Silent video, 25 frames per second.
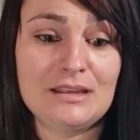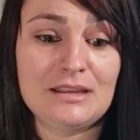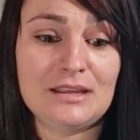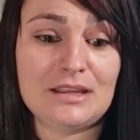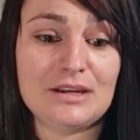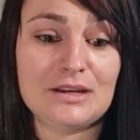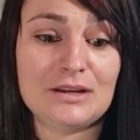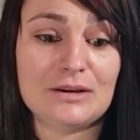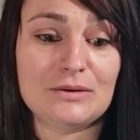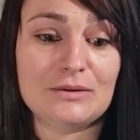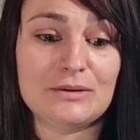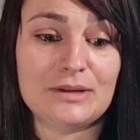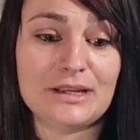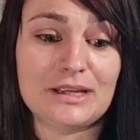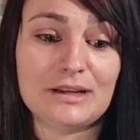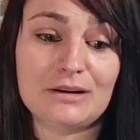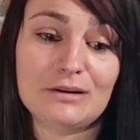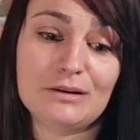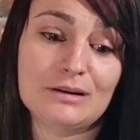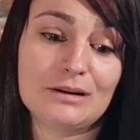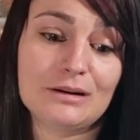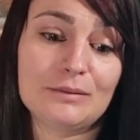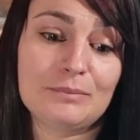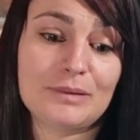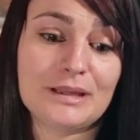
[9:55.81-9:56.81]
You know, it
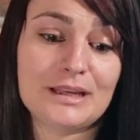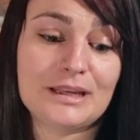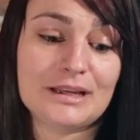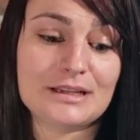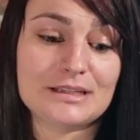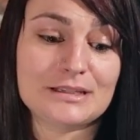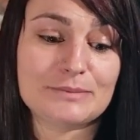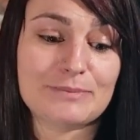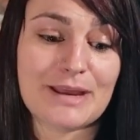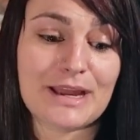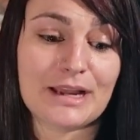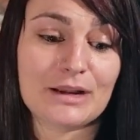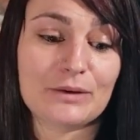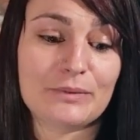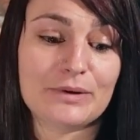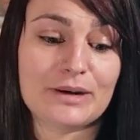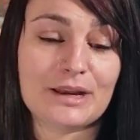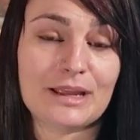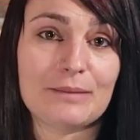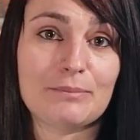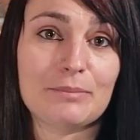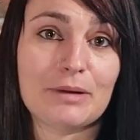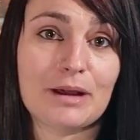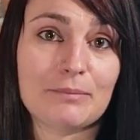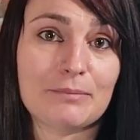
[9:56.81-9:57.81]
hurt because back when
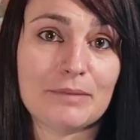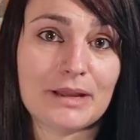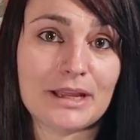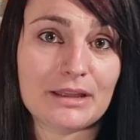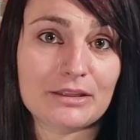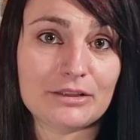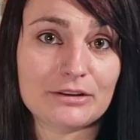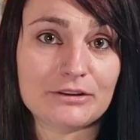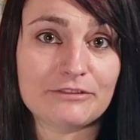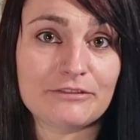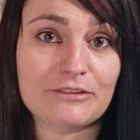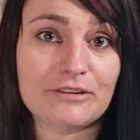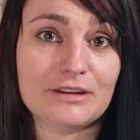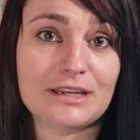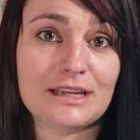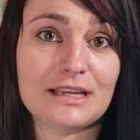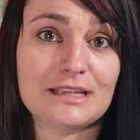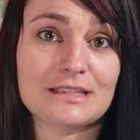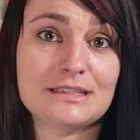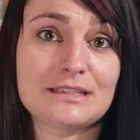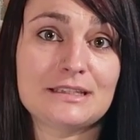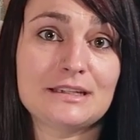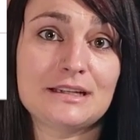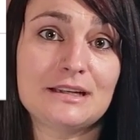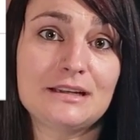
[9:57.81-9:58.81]
I bought my other
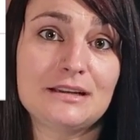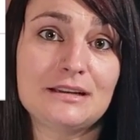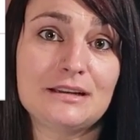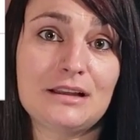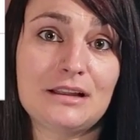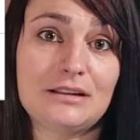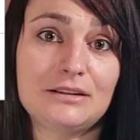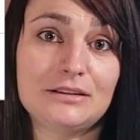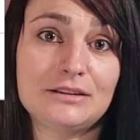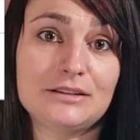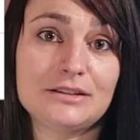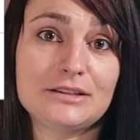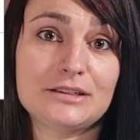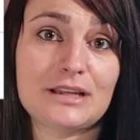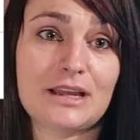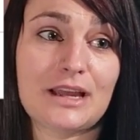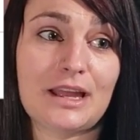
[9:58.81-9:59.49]
Fantastic colors,